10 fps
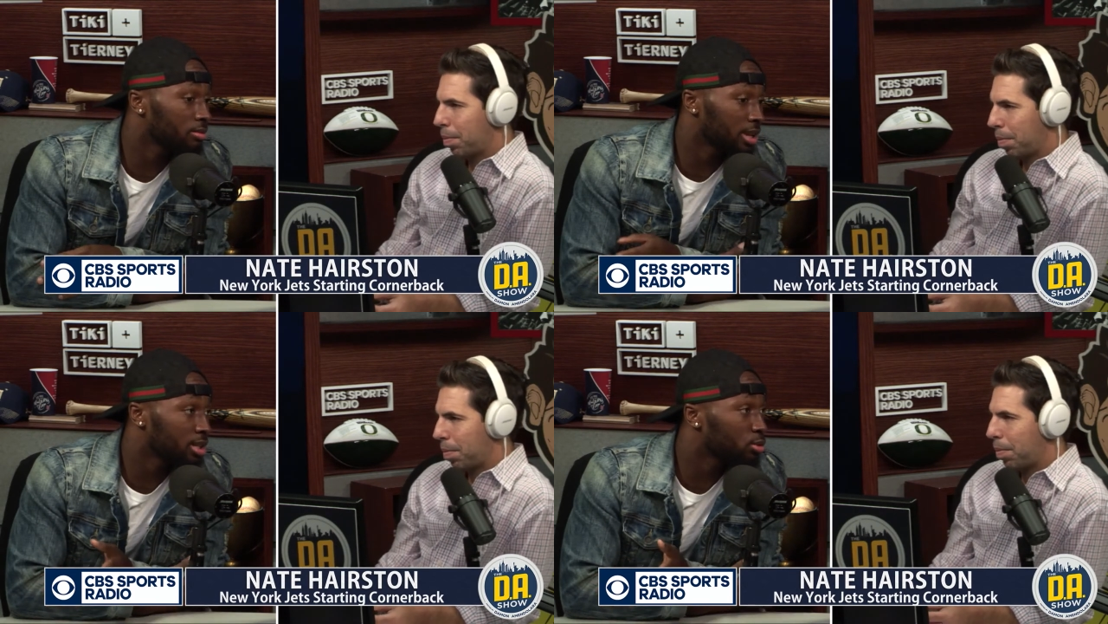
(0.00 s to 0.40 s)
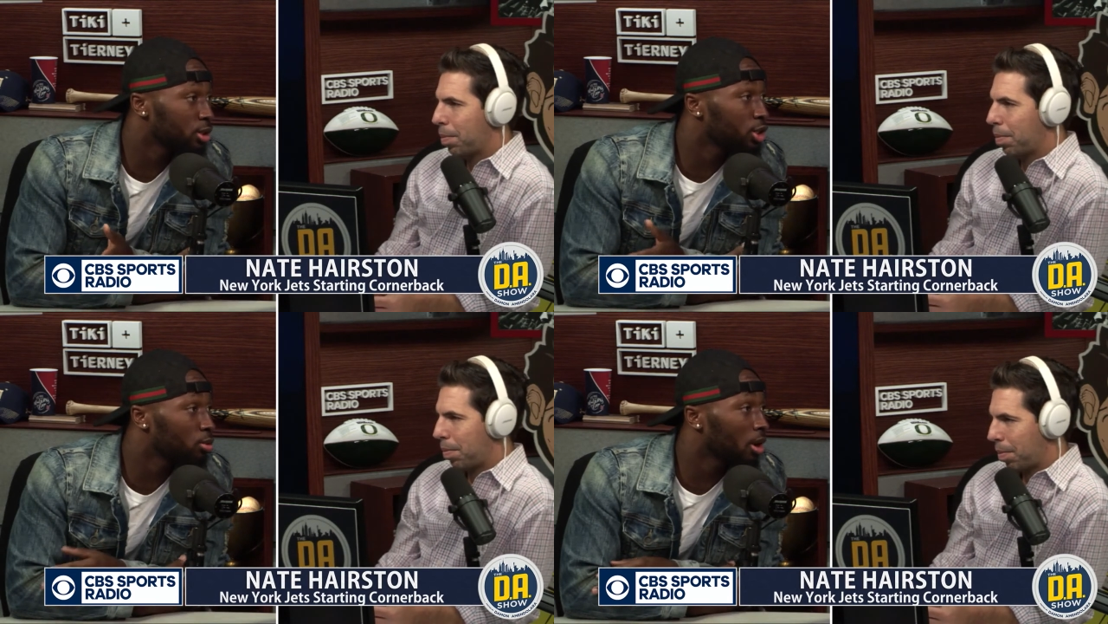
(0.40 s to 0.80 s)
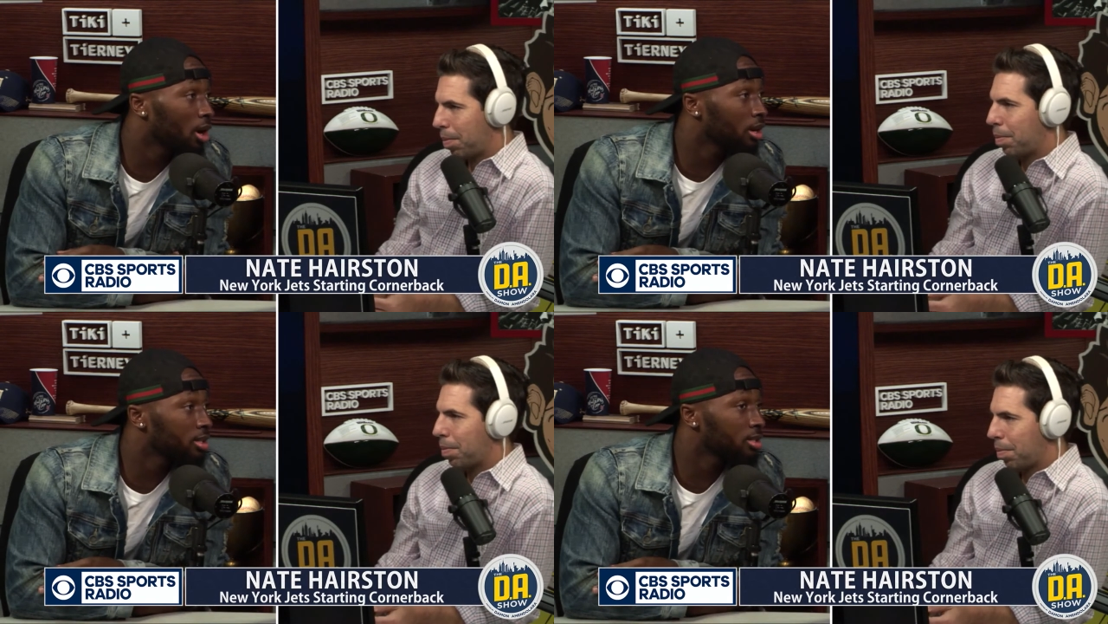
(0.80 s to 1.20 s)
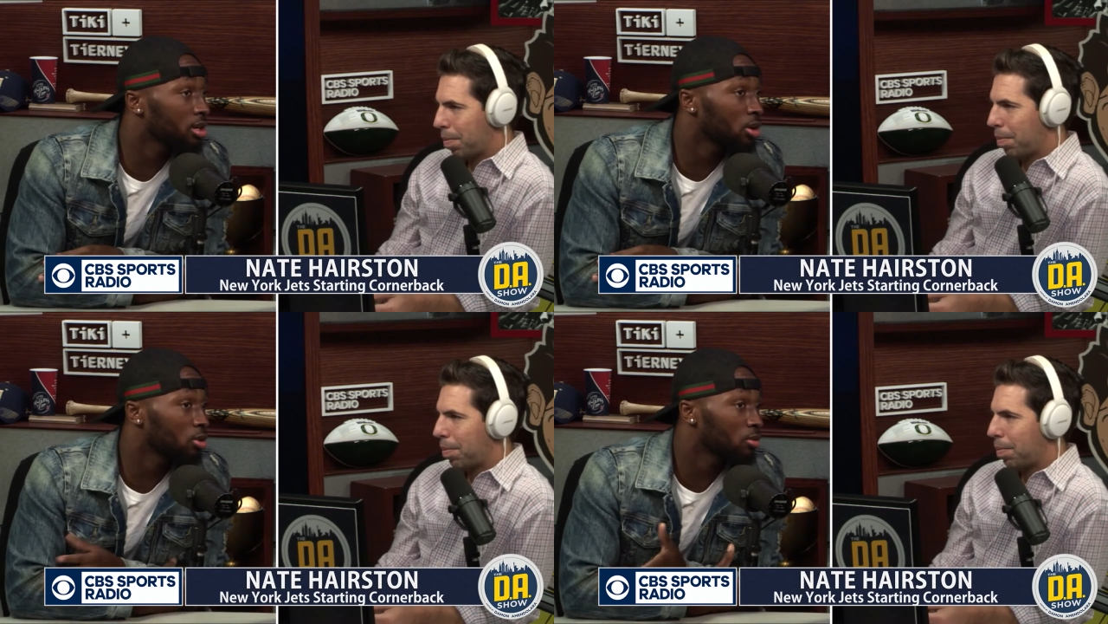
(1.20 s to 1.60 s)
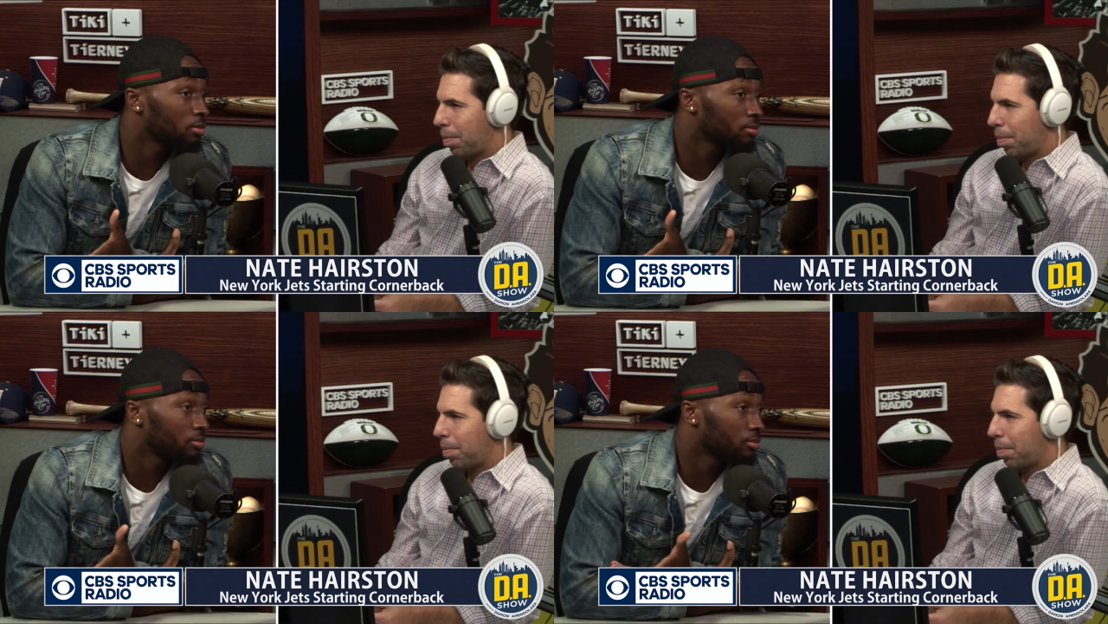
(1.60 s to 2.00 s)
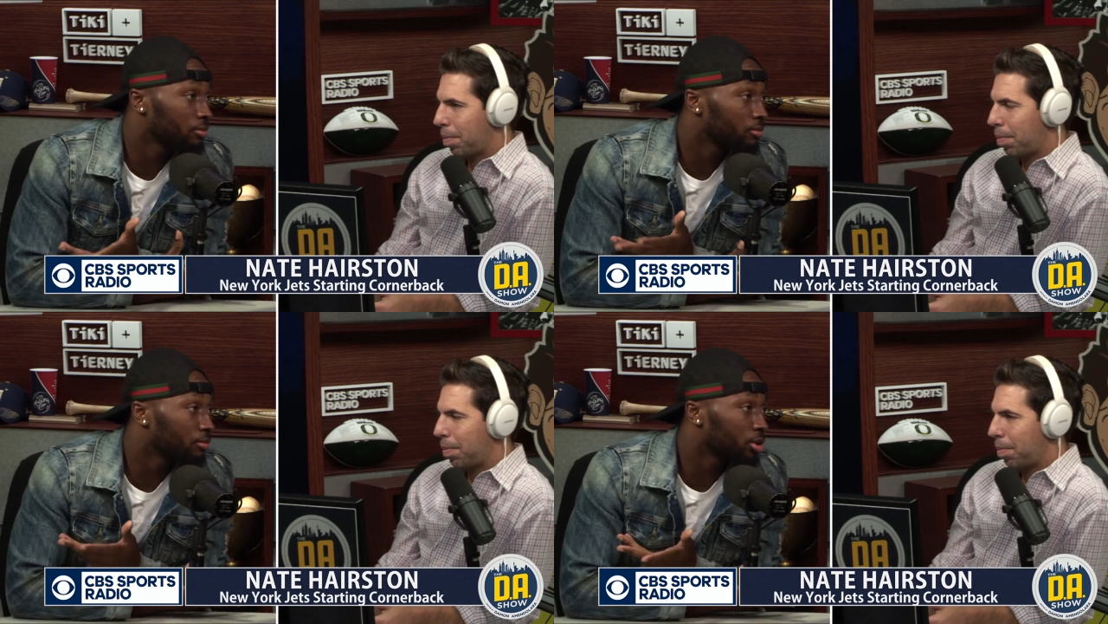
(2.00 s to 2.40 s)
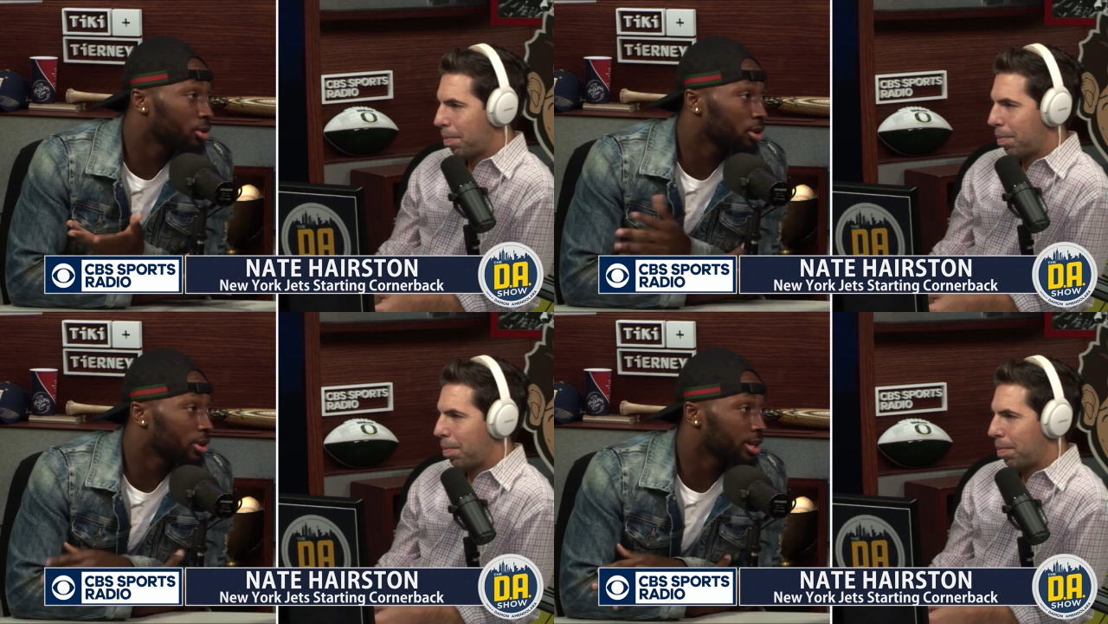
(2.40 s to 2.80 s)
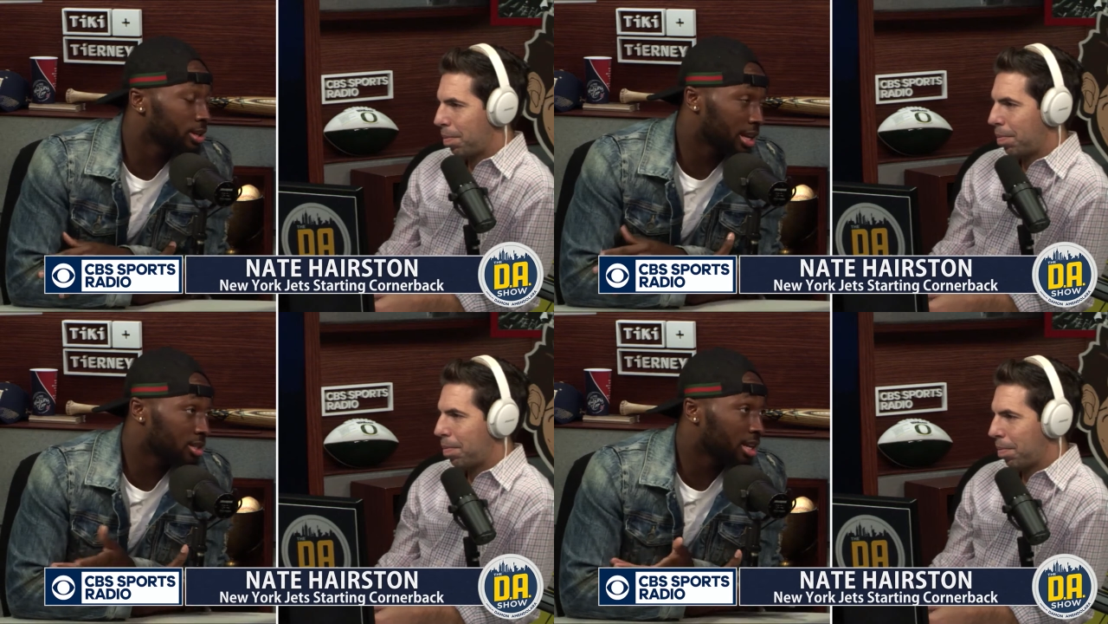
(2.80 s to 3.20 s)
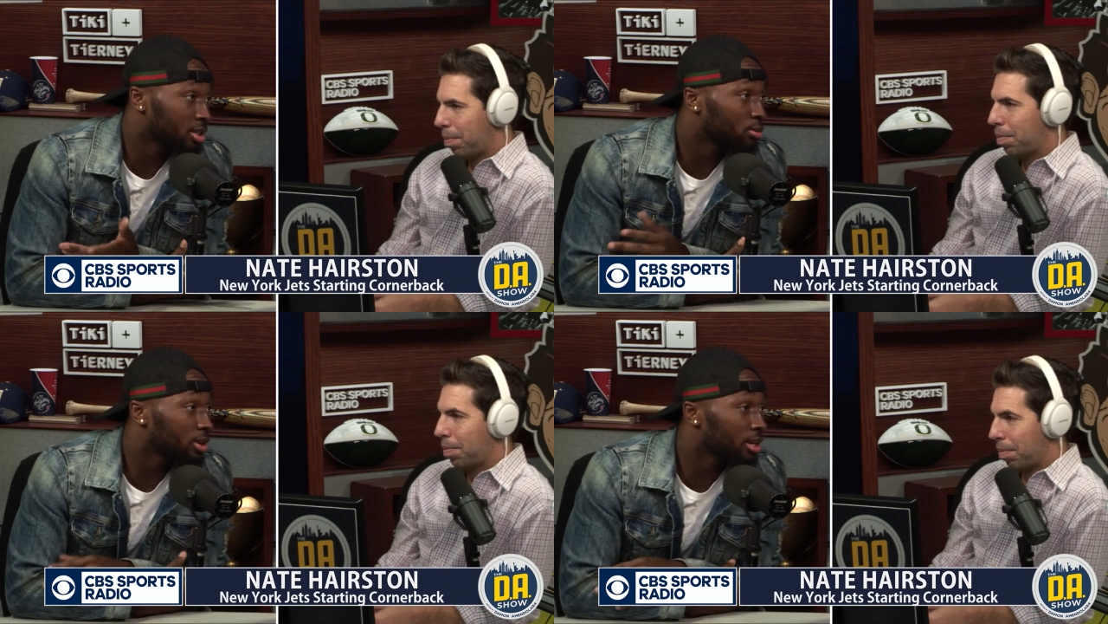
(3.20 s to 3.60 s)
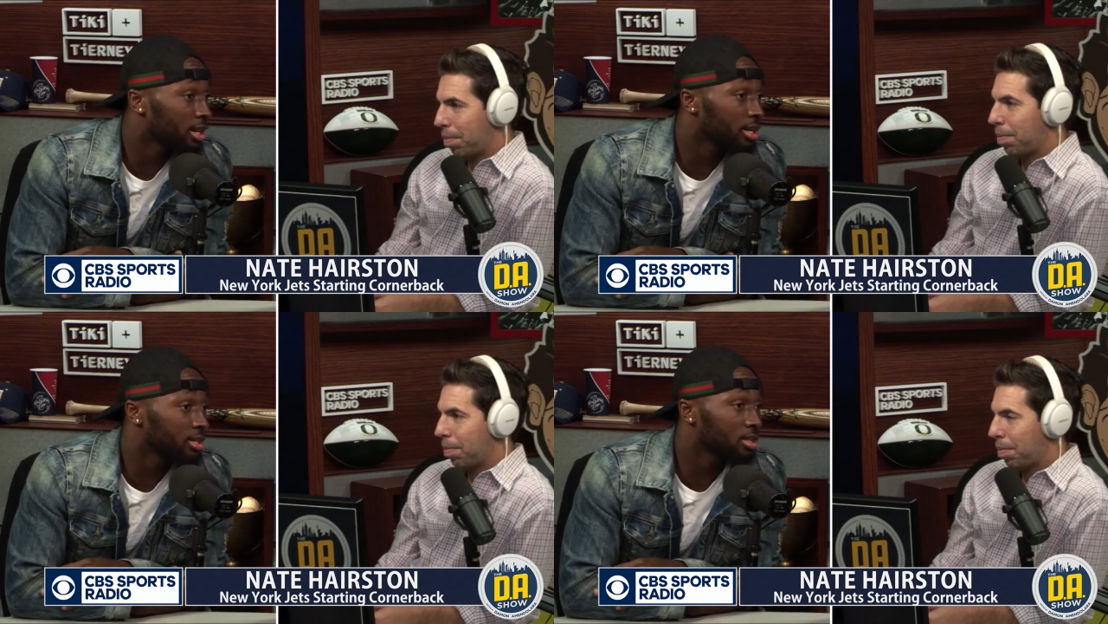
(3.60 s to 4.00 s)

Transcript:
Speaker 1: that's what you are. It's no, you know, it, that's that's what it is.